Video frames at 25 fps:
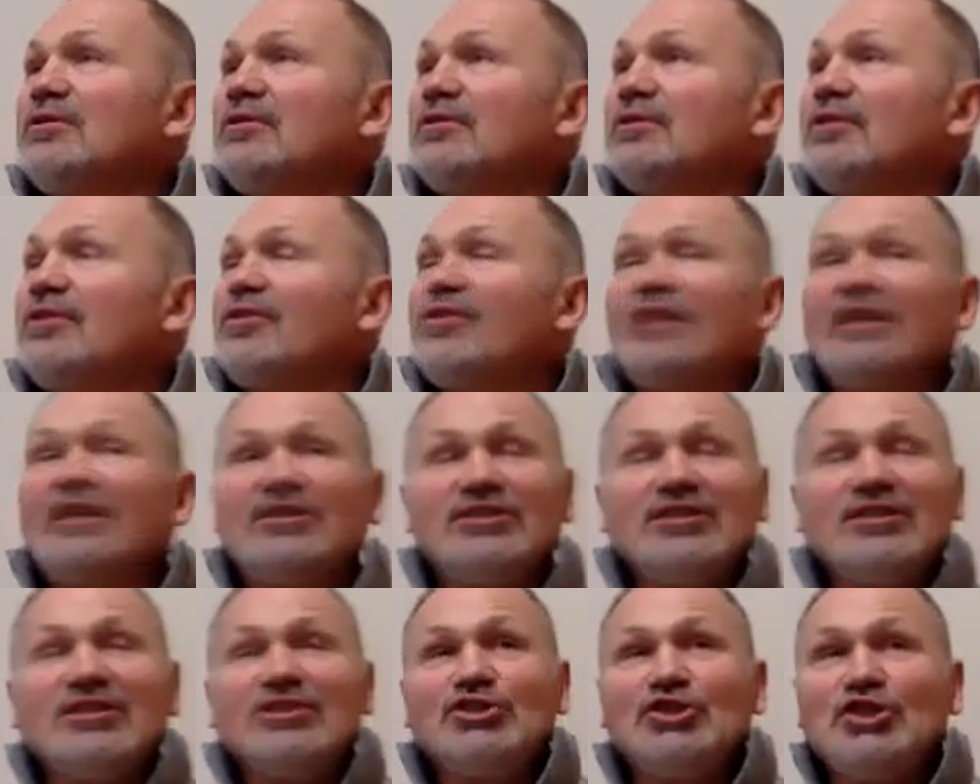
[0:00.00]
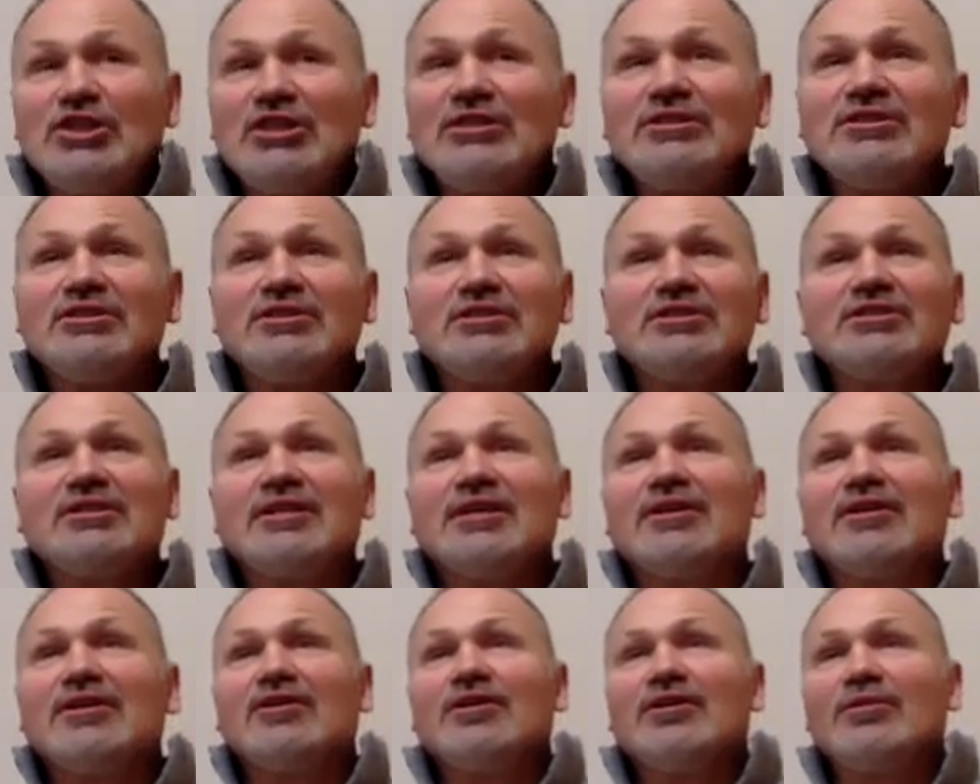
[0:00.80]
The things that Jesus
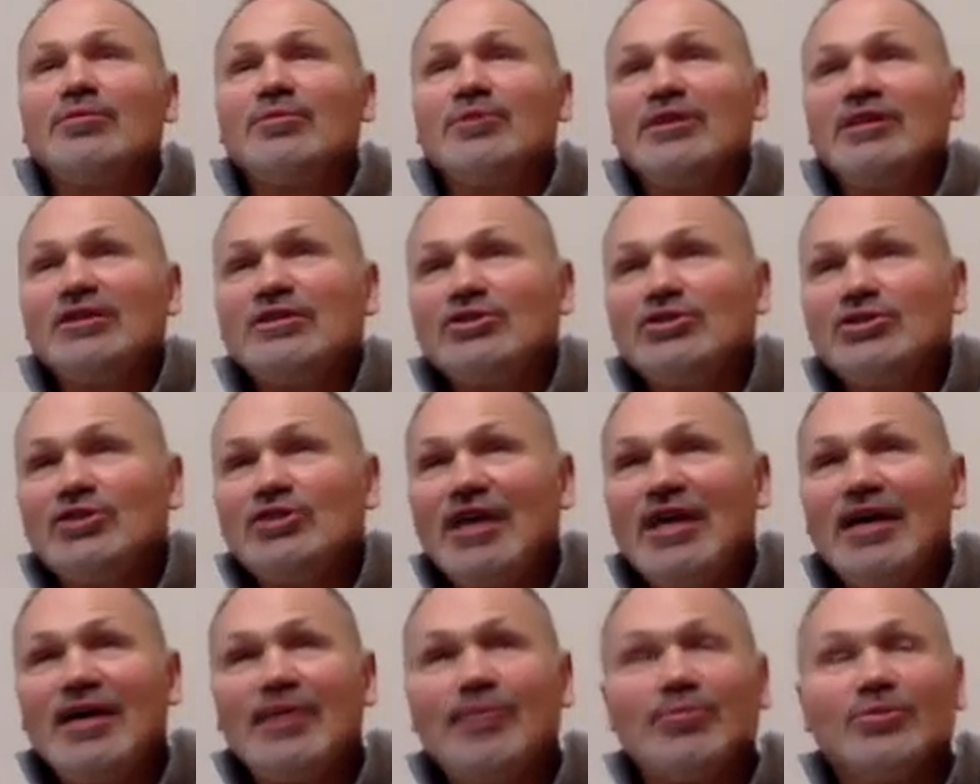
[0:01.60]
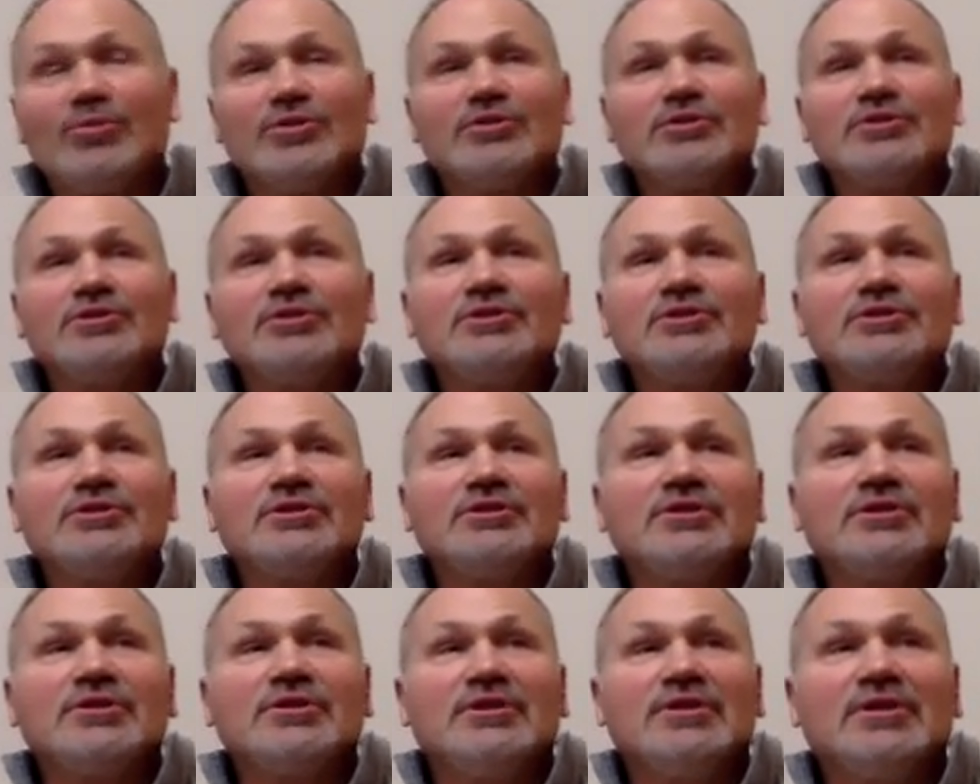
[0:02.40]
did are going to be examples.
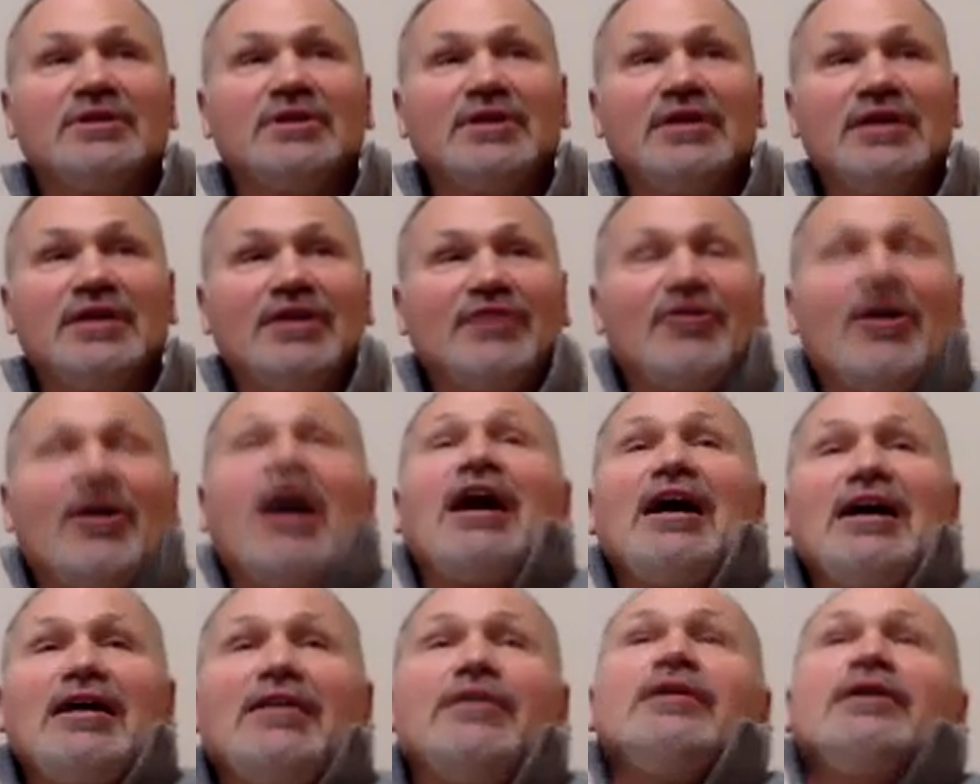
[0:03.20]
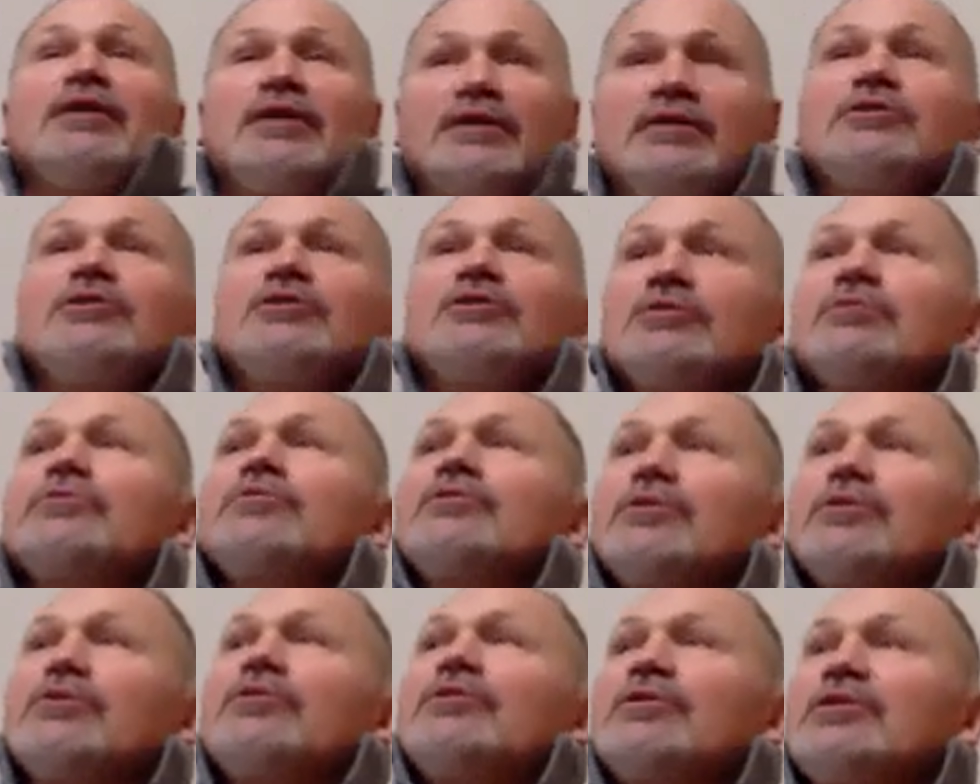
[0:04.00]
If I then,
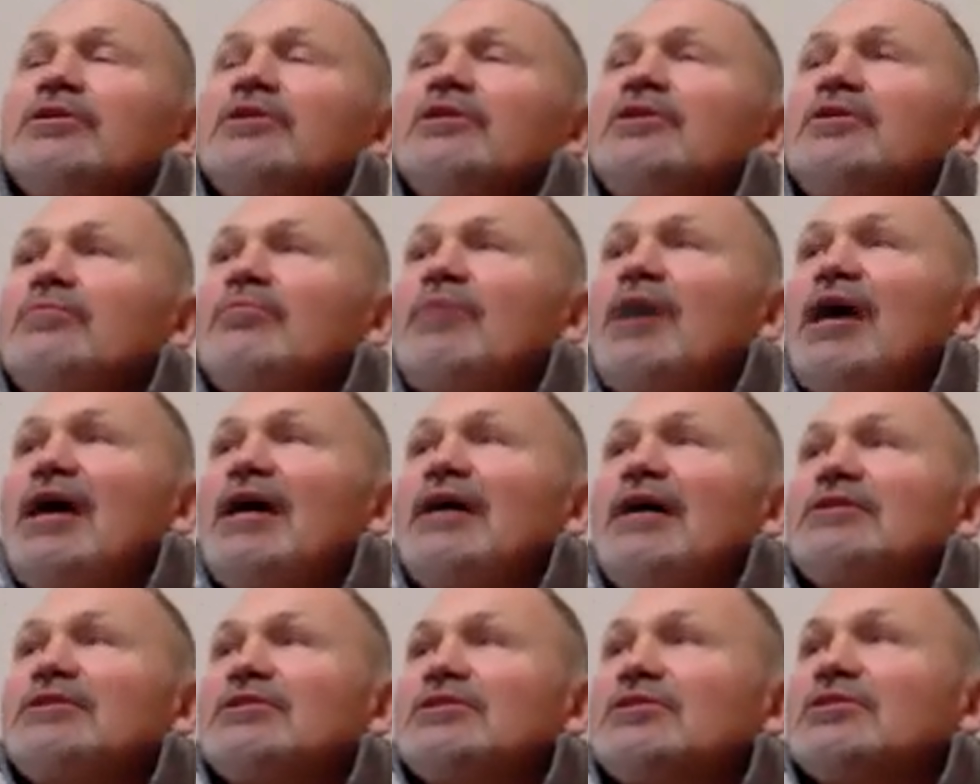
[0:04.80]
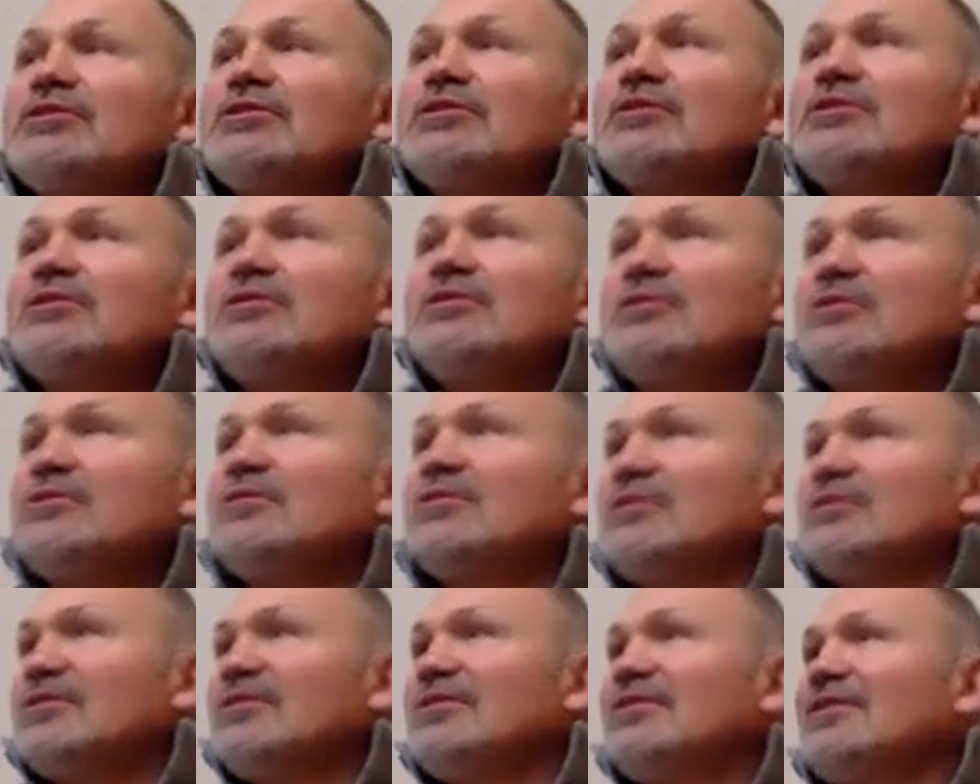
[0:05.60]
your Lord and Master,
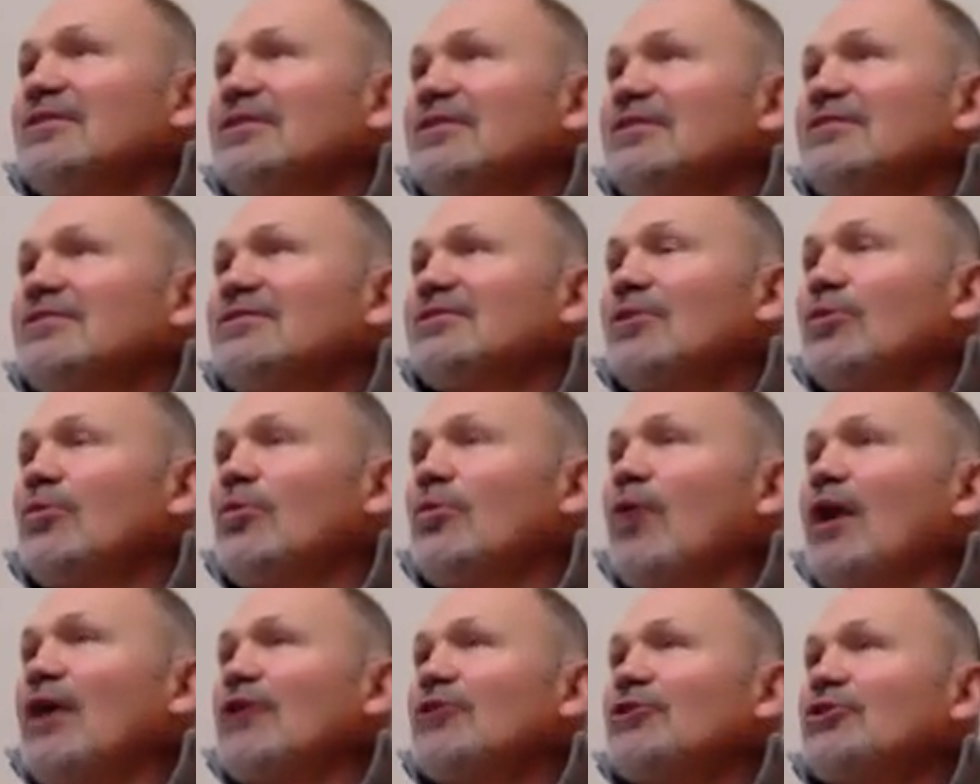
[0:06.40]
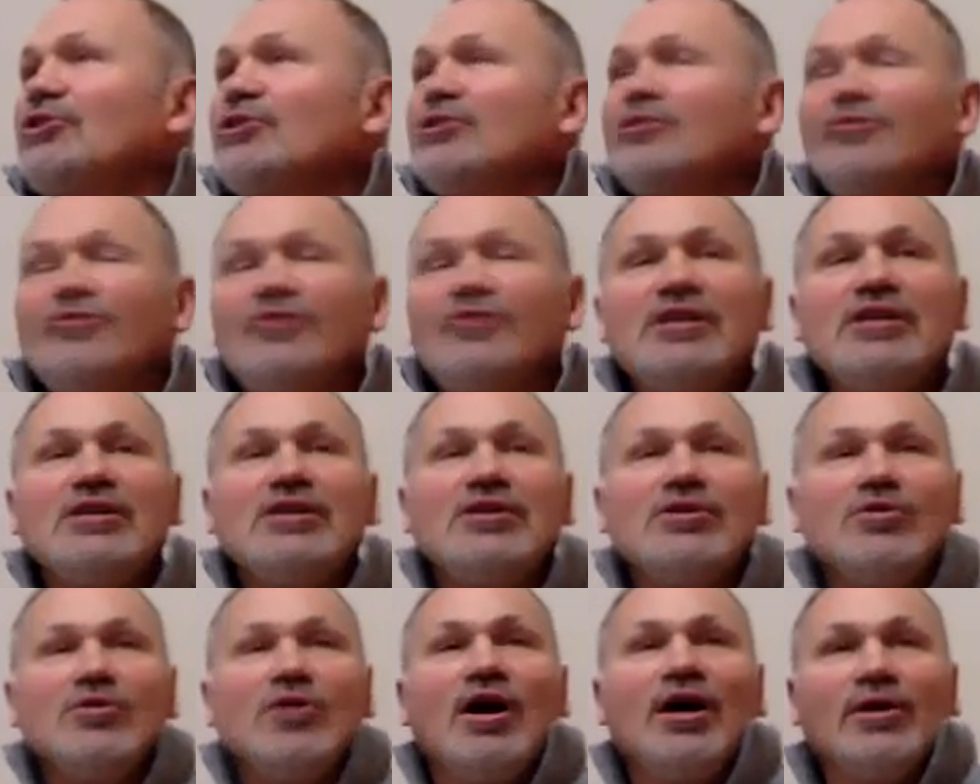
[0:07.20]
so washed your feet,
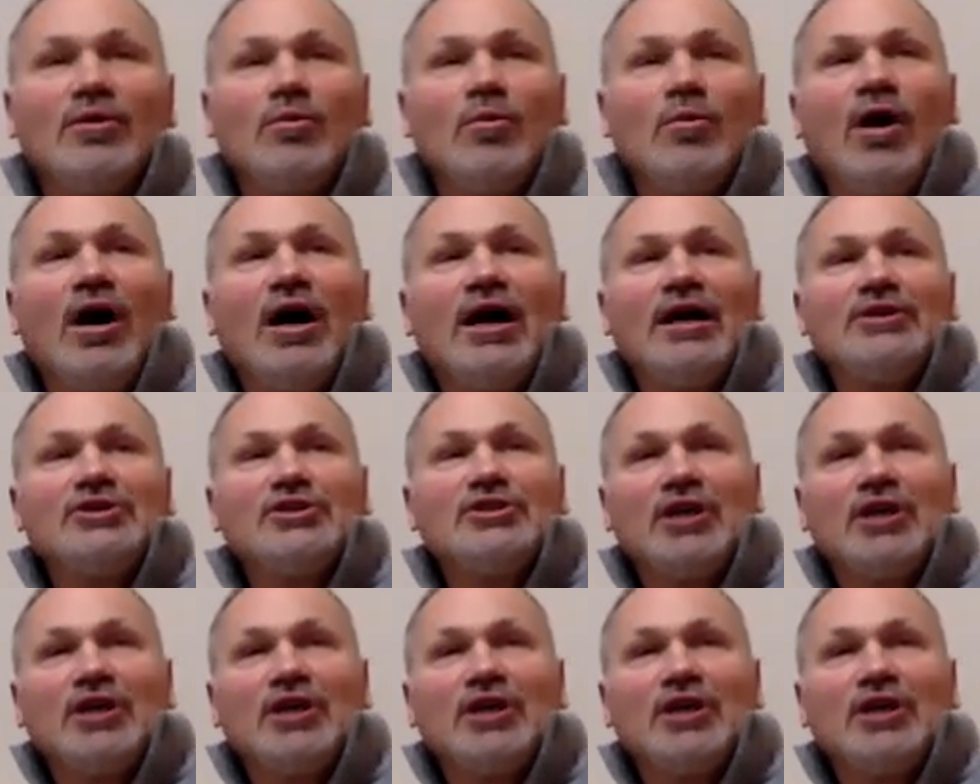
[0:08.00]
you ought to wash